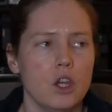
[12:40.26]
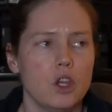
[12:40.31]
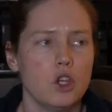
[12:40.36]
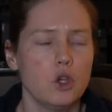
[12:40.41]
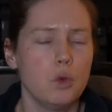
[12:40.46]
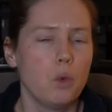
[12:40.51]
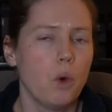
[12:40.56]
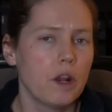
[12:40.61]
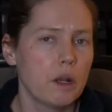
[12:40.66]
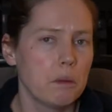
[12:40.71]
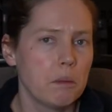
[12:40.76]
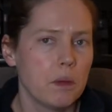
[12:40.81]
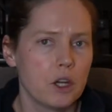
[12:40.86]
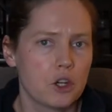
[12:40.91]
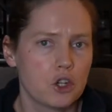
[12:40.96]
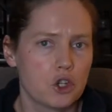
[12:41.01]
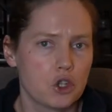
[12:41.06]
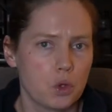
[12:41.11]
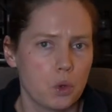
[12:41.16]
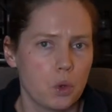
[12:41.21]
you want to make
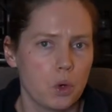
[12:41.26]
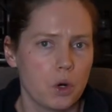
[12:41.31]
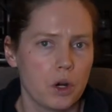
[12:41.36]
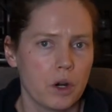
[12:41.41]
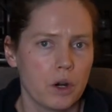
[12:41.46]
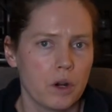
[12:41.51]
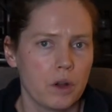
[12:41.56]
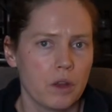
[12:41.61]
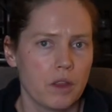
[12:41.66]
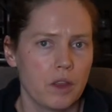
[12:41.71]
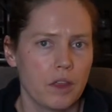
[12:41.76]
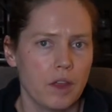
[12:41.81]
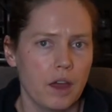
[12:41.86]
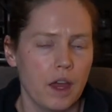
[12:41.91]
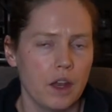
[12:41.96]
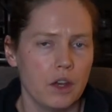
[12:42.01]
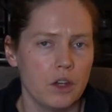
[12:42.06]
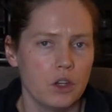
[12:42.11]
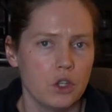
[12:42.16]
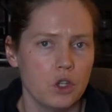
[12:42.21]
sure
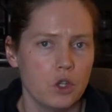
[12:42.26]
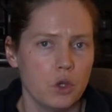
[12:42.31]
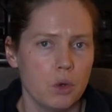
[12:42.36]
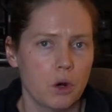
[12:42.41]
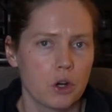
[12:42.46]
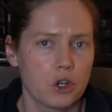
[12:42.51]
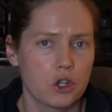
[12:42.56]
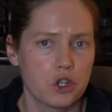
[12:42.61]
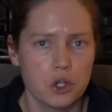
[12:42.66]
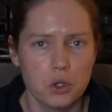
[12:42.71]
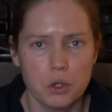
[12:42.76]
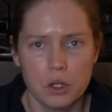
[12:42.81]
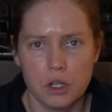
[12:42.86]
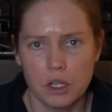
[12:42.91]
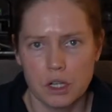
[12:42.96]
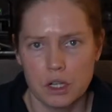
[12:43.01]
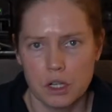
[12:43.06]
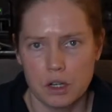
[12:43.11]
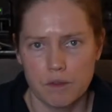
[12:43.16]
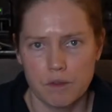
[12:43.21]
that you are shooting
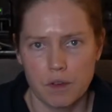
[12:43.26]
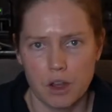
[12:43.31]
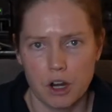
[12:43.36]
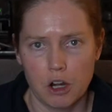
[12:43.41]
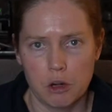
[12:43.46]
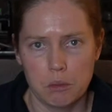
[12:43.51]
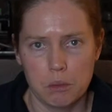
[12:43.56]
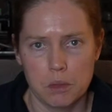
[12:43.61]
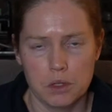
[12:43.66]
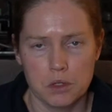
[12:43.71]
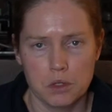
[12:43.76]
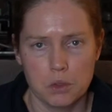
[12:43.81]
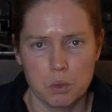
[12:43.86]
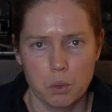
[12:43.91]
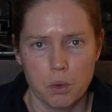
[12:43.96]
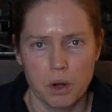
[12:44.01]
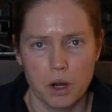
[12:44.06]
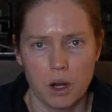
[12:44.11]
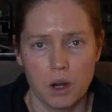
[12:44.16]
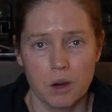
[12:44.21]
in environments
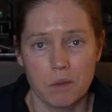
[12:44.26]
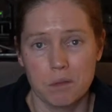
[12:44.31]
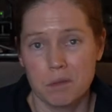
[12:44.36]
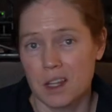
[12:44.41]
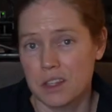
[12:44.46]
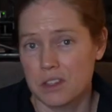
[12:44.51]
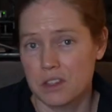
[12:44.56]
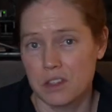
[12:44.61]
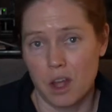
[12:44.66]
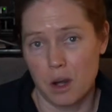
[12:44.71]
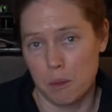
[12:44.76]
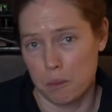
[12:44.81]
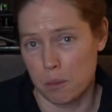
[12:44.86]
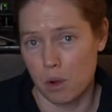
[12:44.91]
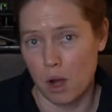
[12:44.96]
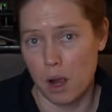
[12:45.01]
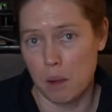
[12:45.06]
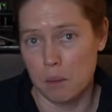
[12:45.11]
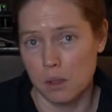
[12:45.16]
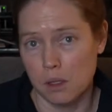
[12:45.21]
where that's not a
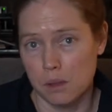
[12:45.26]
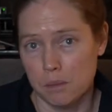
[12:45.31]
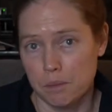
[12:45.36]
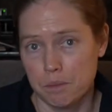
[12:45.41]
problem.